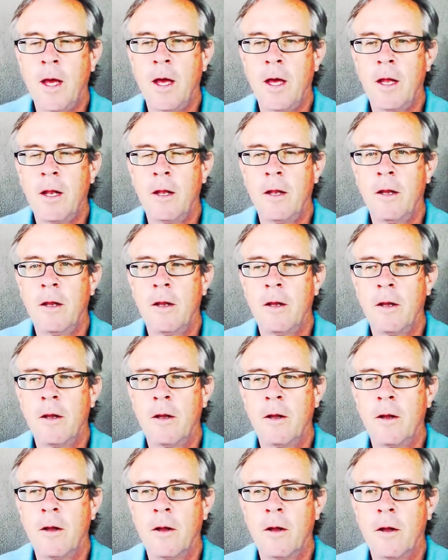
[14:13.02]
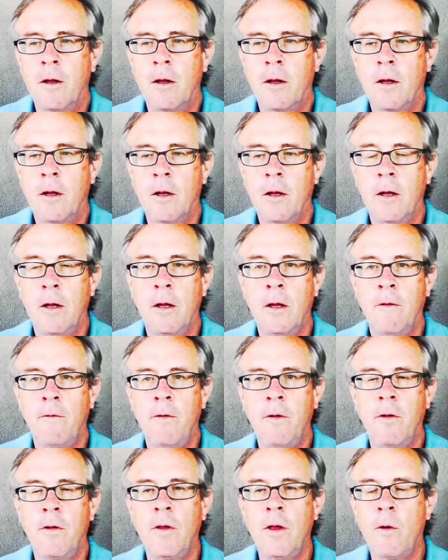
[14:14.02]
And
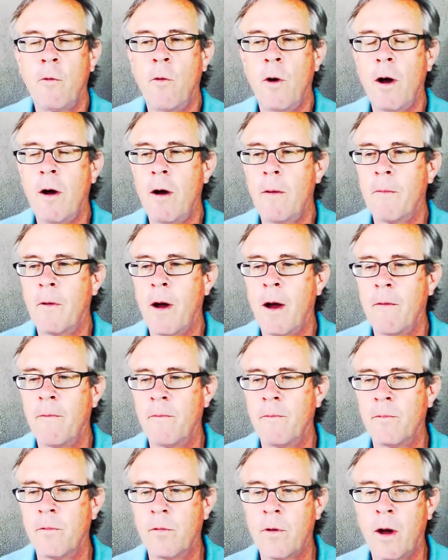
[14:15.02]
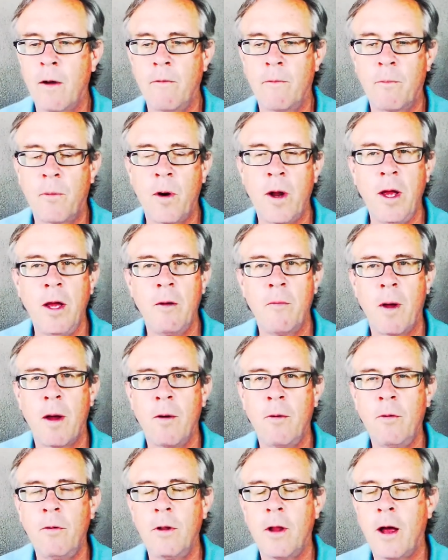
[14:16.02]
if you think, wow, i have I've prayed my
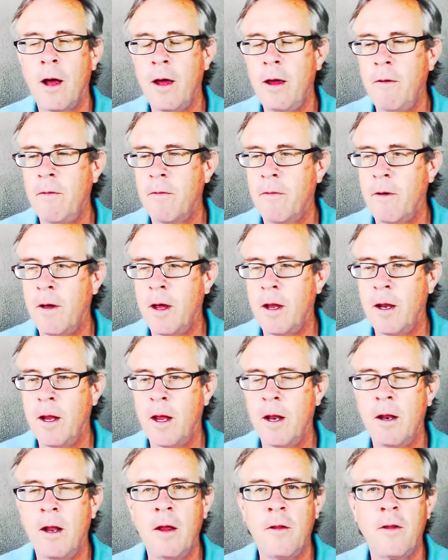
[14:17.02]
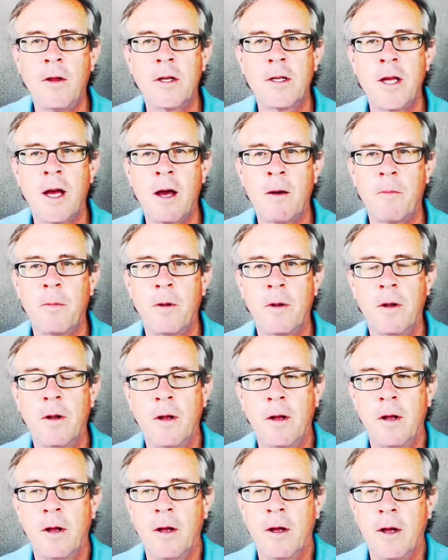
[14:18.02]
whole life and, and nothing's happened,
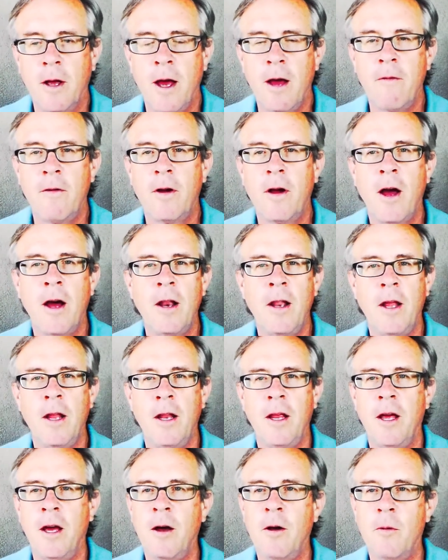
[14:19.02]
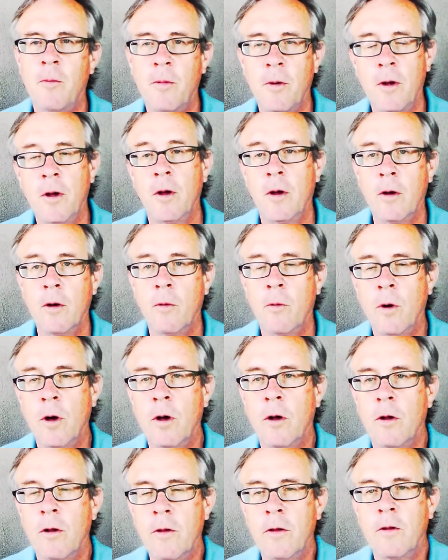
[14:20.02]
haven't gotten any help.
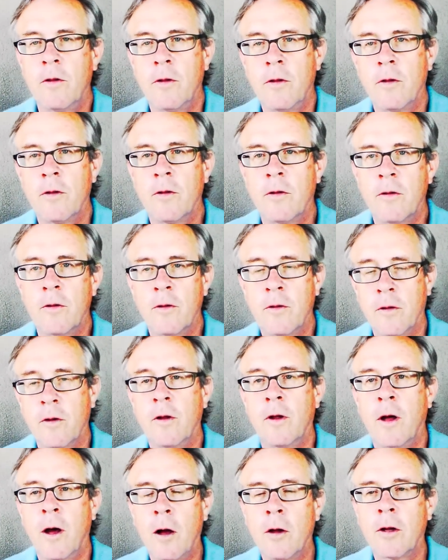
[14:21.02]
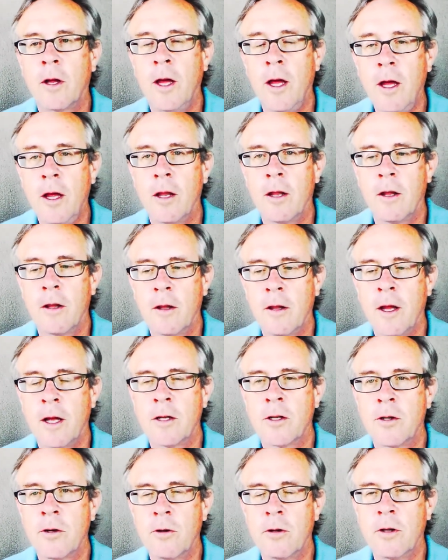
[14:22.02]
Well, again,
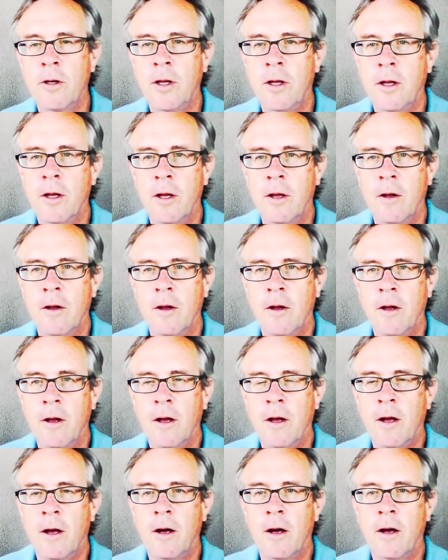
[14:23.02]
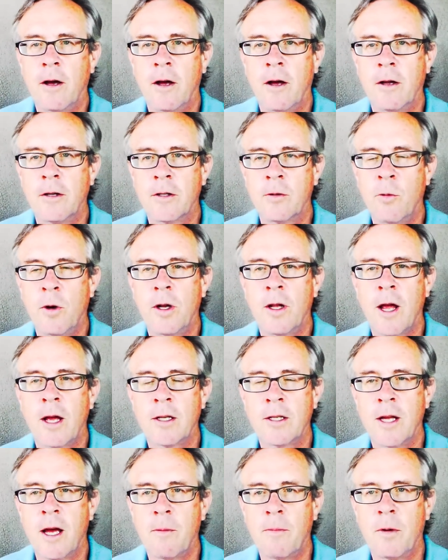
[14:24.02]
that certainly uh, is what
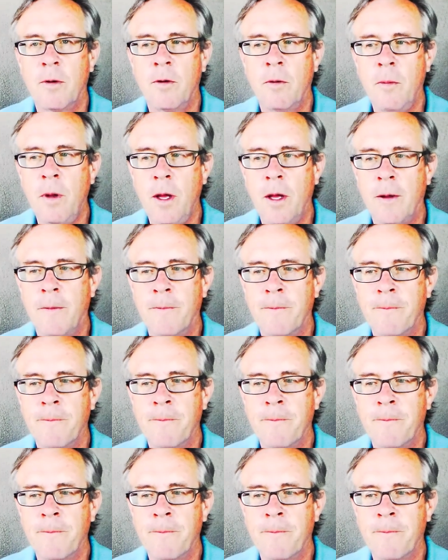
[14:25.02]
has happened to me.